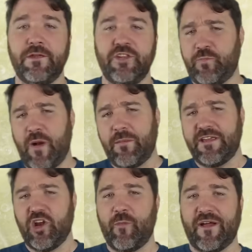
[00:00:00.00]
You probably
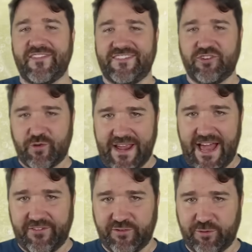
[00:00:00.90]
know about citric
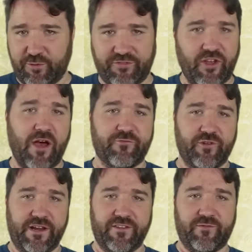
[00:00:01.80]
acid through soft
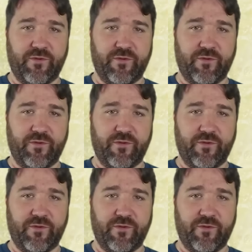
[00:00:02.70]
drinks,